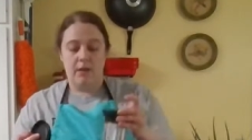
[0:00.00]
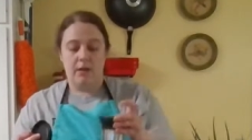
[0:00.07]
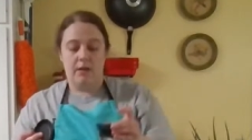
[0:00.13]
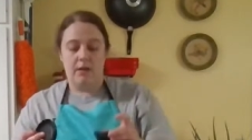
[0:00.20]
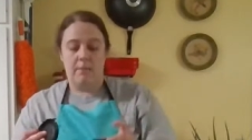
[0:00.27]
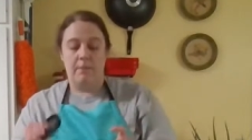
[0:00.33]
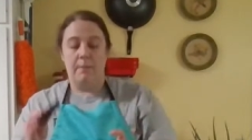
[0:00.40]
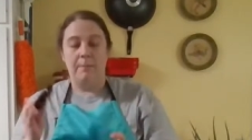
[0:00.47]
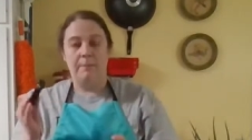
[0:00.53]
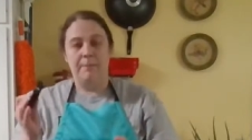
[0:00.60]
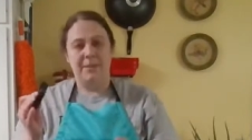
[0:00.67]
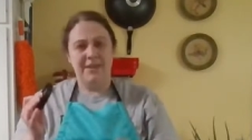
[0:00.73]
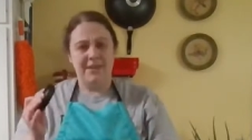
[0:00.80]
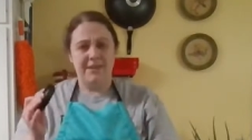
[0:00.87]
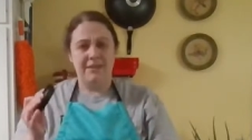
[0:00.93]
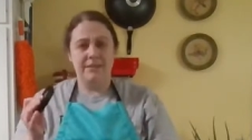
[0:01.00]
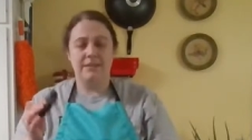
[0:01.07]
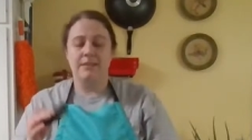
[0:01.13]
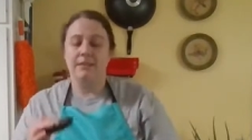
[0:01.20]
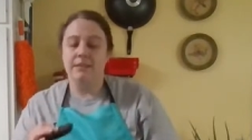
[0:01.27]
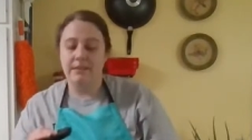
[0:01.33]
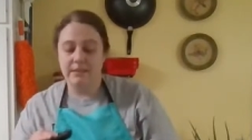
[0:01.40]
Um,
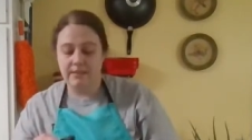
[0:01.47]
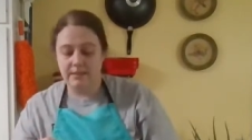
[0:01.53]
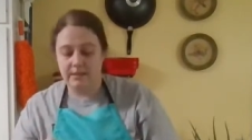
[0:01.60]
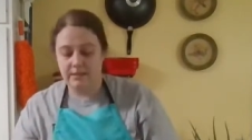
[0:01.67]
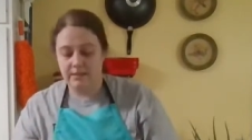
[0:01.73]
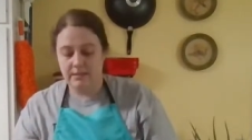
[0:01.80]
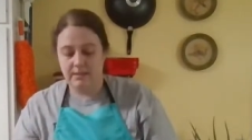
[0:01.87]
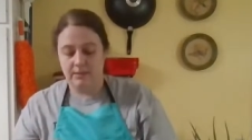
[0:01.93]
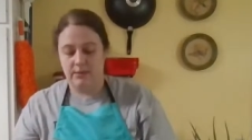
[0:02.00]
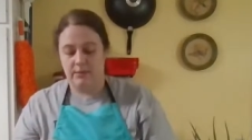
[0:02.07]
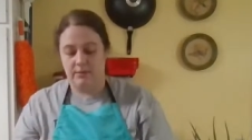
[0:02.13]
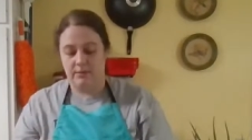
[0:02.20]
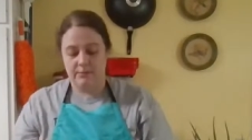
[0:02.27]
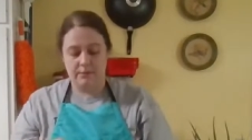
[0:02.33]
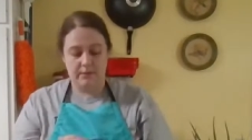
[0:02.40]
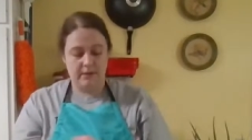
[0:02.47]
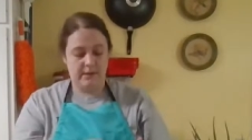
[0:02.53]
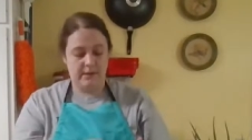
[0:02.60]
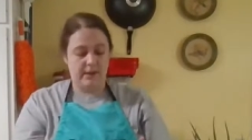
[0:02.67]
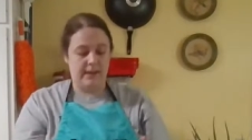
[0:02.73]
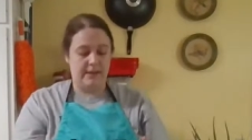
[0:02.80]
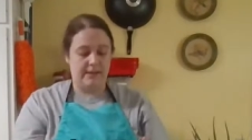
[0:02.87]
but it does serve
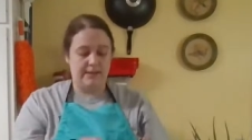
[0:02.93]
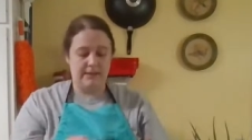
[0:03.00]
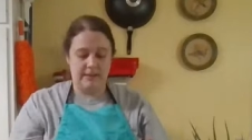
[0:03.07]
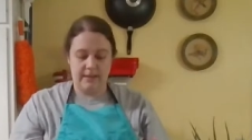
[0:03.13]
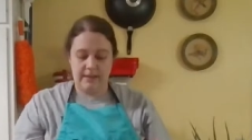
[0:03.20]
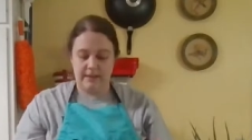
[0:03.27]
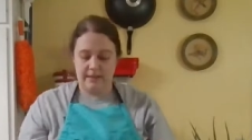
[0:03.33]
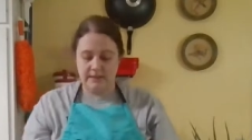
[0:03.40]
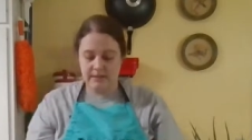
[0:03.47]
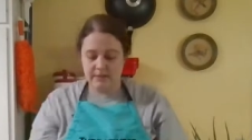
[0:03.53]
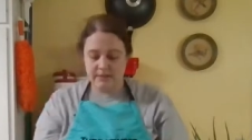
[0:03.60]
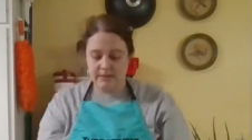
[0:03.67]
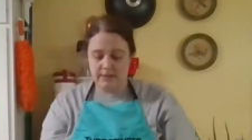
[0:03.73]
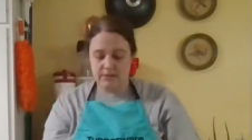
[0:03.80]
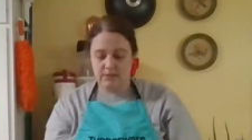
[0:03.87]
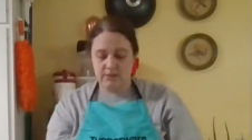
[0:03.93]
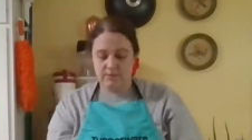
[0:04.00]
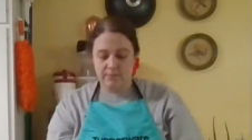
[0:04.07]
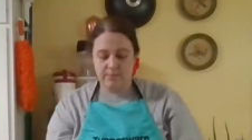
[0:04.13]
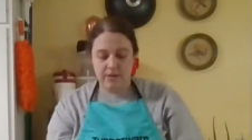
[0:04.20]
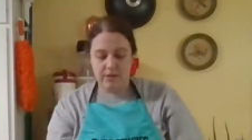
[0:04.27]
as a nice little